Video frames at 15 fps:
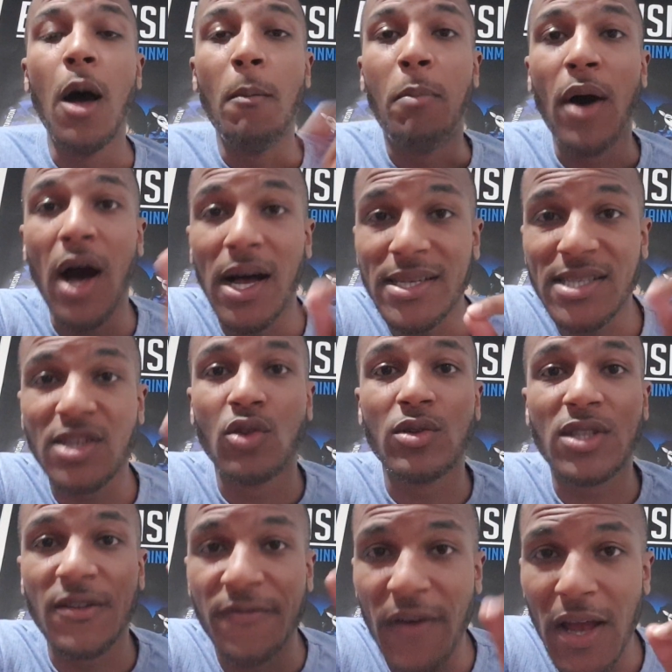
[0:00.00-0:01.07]
Personal
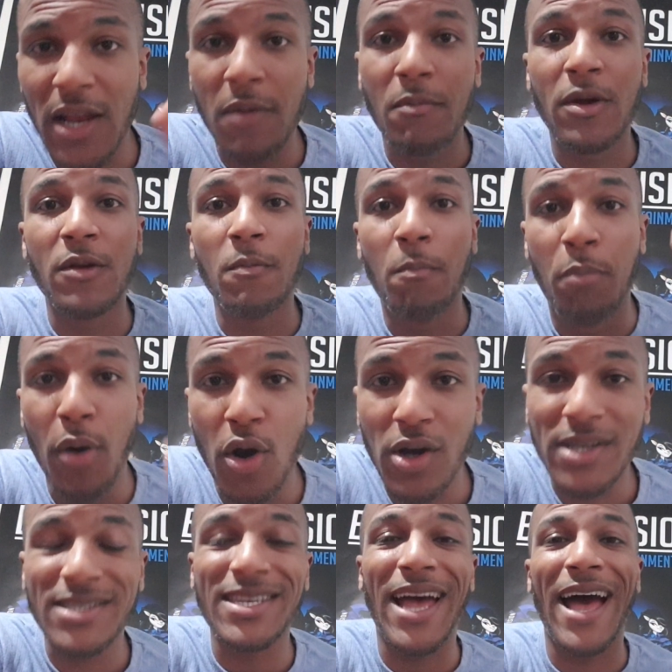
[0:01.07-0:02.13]
development
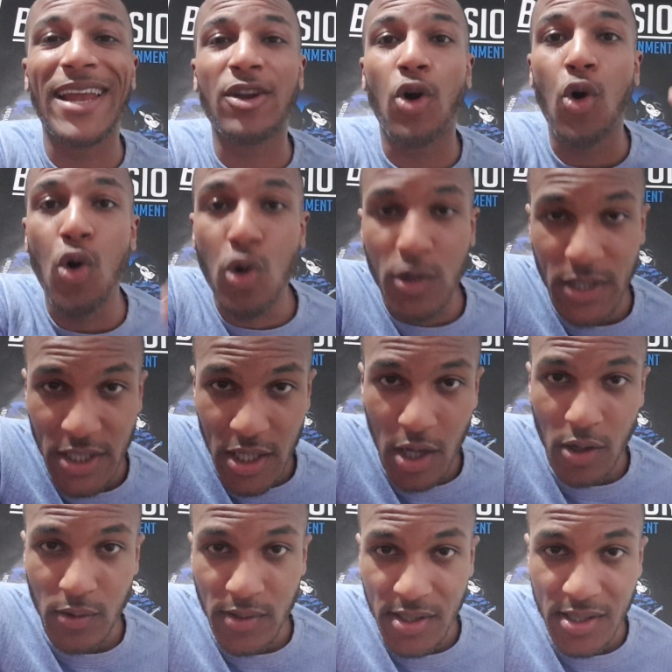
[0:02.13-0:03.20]
books and
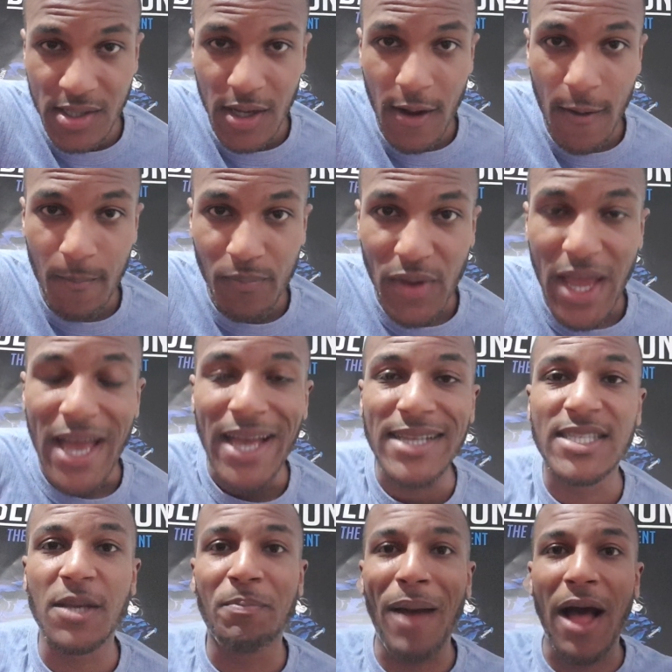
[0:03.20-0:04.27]
audios.
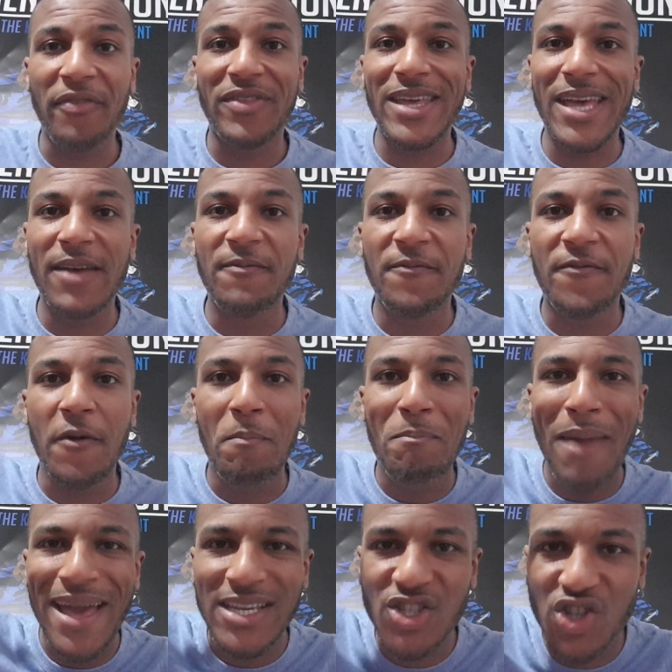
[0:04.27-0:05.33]
It's about the
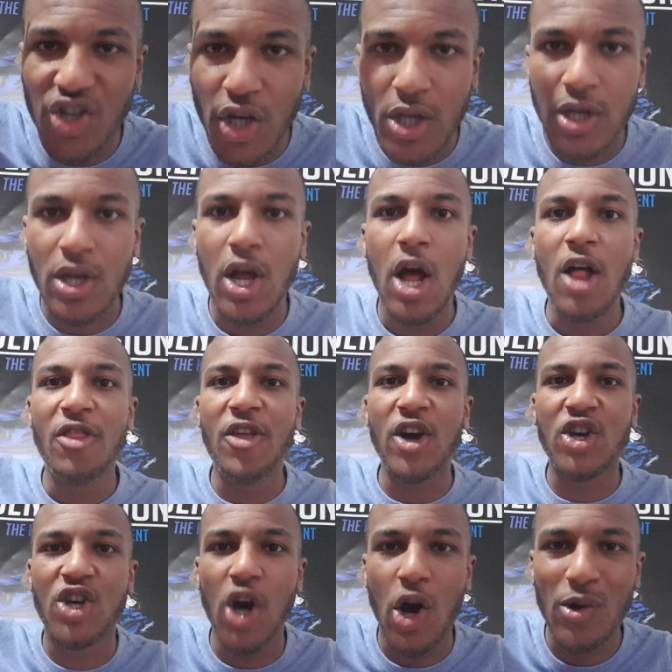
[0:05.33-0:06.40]
information
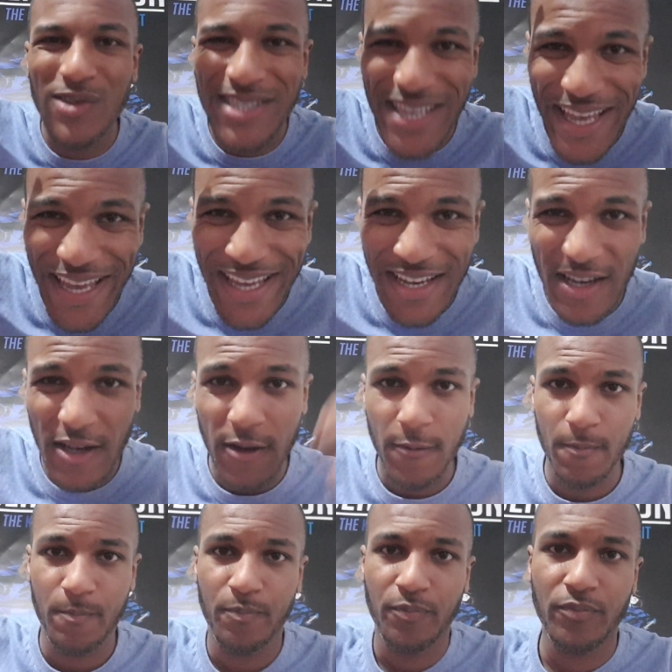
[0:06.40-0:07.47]
that goes in.
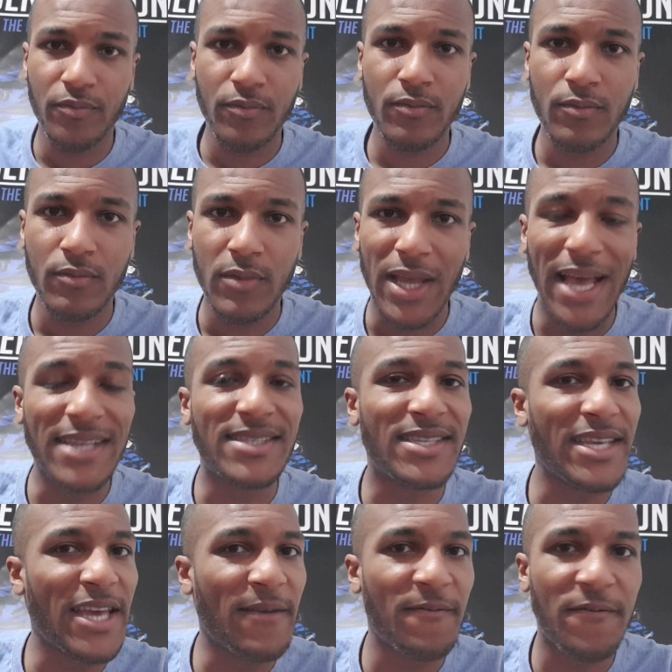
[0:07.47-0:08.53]
It's
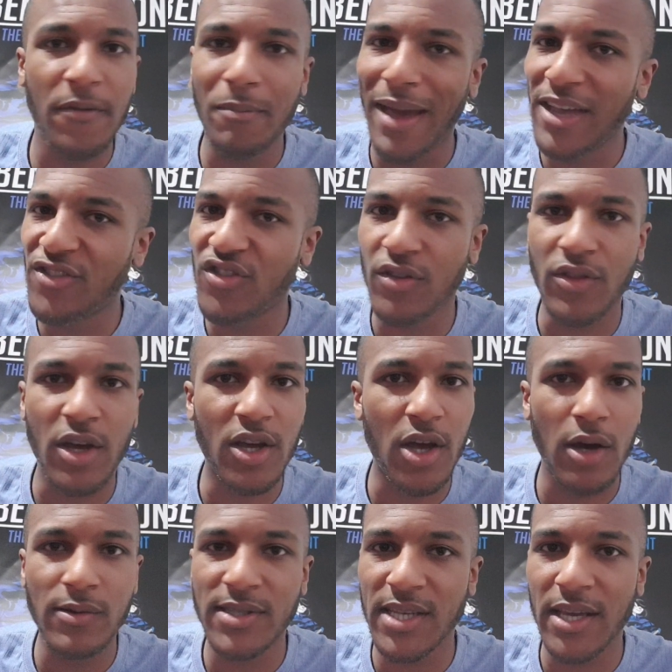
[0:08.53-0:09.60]
the information that
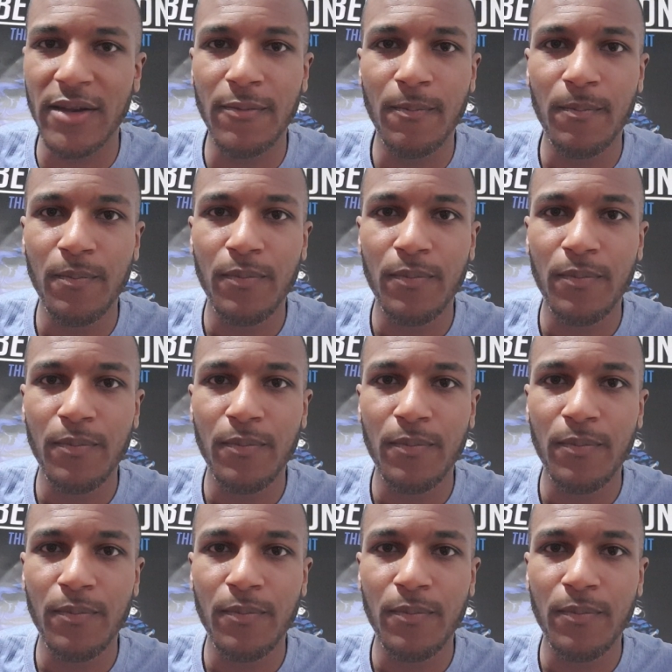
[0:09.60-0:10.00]
goes in.